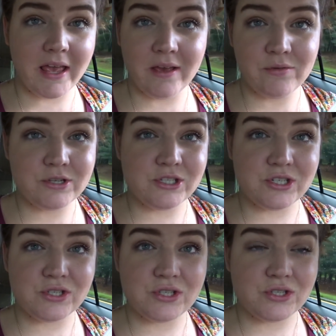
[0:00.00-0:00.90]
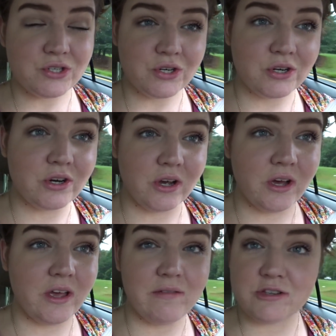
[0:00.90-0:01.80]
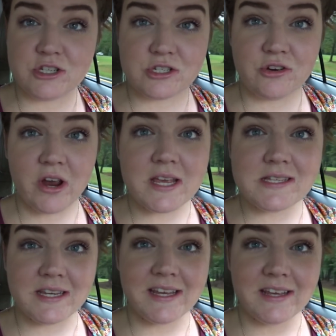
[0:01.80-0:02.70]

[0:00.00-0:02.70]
it was just crazy.